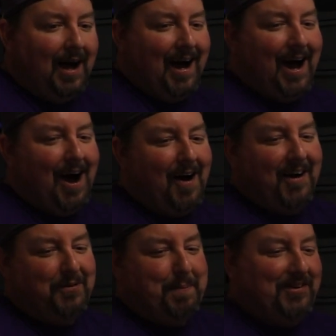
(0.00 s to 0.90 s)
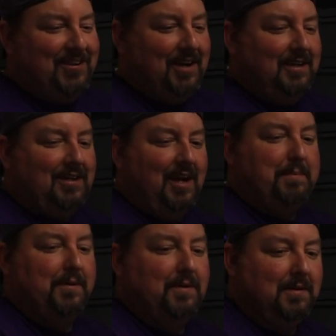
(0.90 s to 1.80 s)
Oh, it's pissing on the
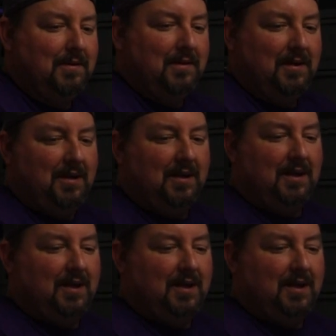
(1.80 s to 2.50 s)
table. I bought my